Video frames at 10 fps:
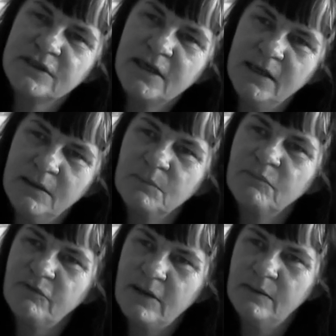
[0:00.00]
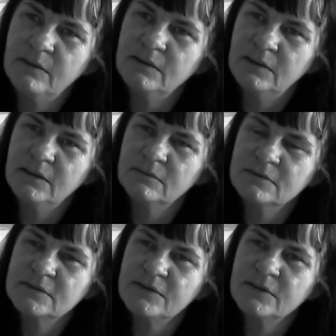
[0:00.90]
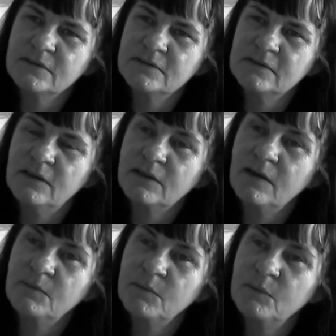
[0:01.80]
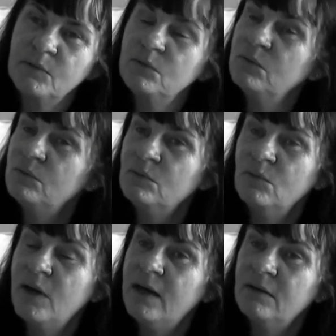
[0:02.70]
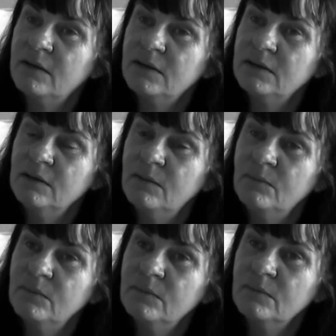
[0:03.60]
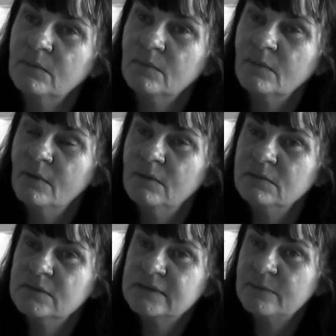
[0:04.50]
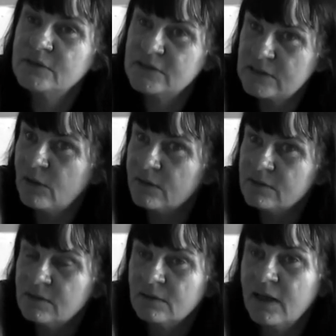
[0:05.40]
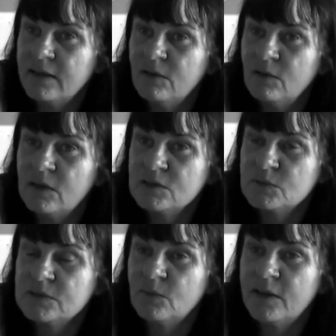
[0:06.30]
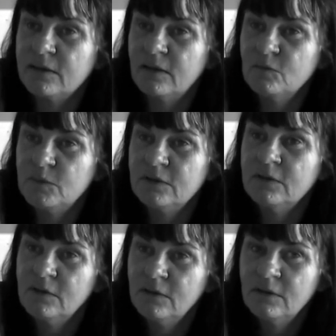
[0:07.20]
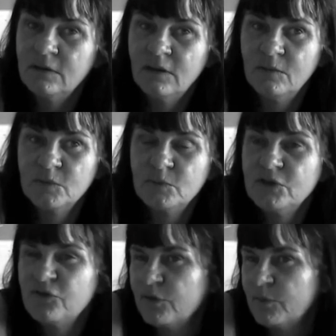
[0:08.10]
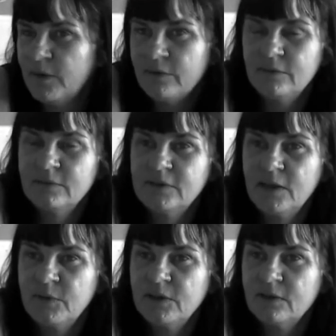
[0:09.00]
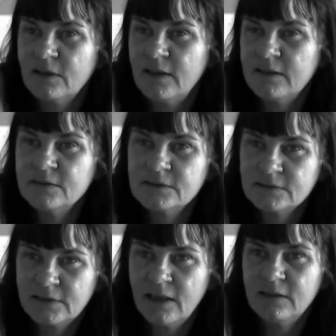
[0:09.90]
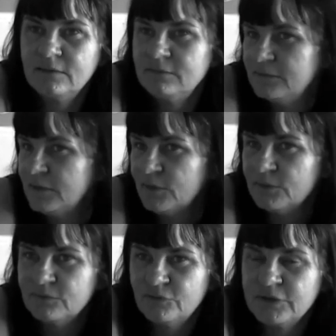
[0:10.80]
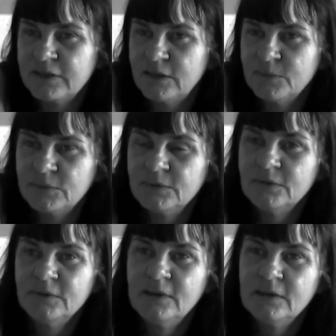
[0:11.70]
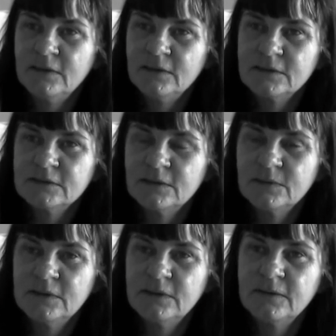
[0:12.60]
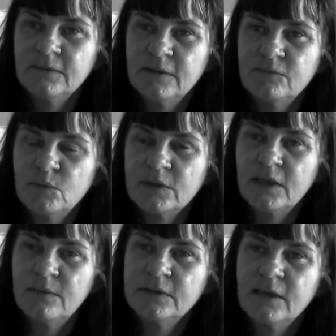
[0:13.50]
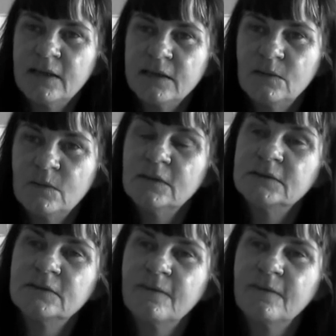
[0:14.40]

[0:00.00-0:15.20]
camp flour, and it was, I can't remember who or how someone decided that gladiolas was the way to go, but I mean, when you think about it, Dame Edna Gladys, gay, very camp. So yeah, everyone carried gladiolas.